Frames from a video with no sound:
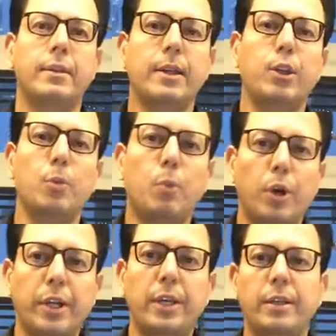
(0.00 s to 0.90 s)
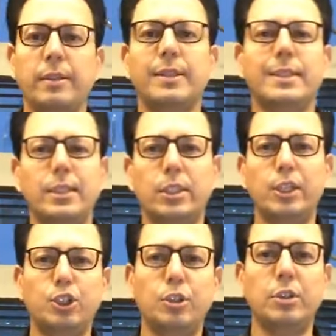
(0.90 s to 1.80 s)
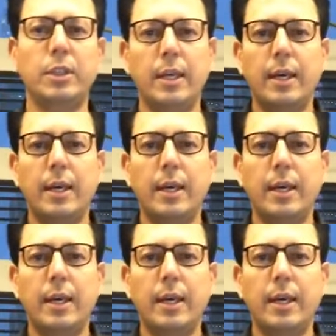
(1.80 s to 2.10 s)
in your body, the sensations,